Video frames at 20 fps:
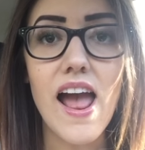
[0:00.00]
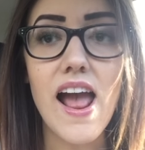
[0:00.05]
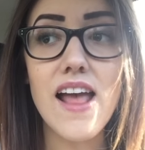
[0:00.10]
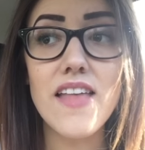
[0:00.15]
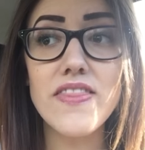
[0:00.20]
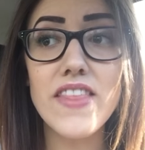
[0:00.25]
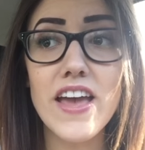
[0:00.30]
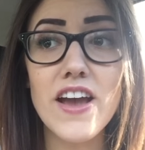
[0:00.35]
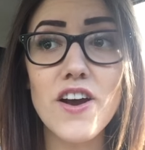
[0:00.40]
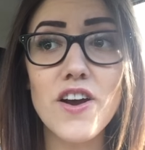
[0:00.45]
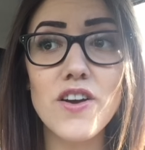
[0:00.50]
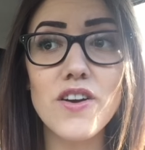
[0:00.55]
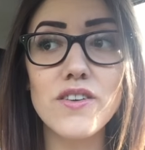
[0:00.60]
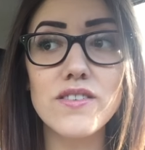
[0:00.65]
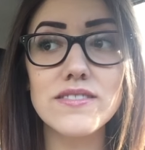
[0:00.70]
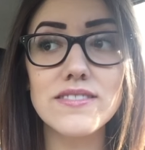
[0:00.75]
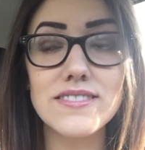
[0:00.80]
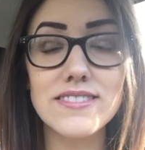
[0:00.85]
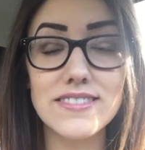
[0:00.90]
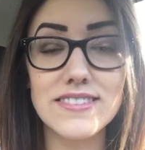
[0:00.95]
And they're
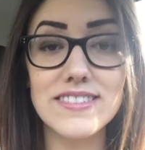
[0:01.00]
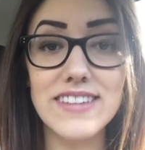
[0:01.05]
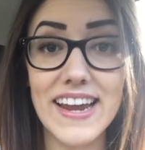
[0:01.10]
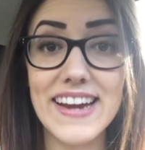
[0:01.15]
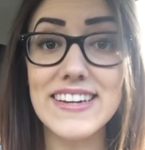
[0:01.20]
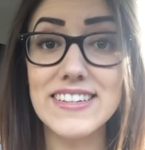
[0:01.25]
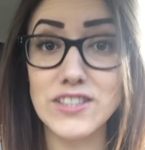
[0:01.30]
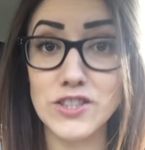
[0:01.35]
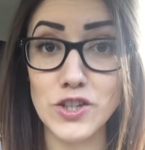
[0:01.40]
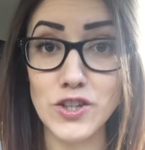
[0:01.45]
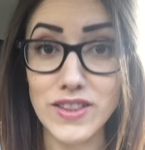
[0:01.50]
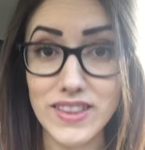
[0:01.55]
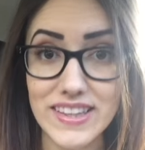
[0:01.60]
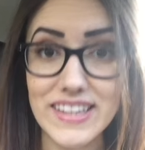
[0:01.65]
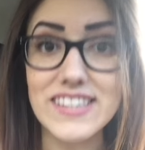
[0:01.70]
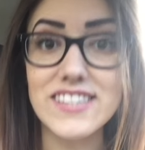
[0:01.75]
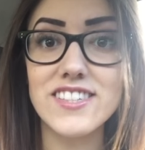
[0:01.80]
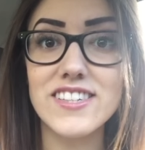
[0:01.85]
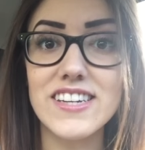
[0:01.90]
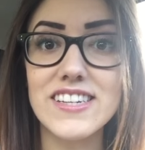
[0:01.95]
like
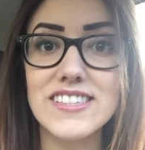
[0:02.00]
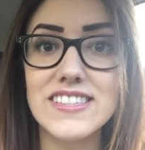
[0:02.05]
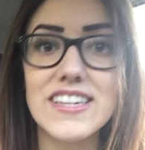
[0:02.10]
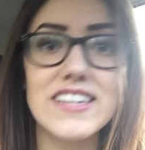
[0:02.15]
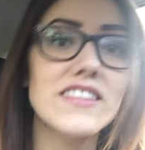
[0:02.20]
delicious.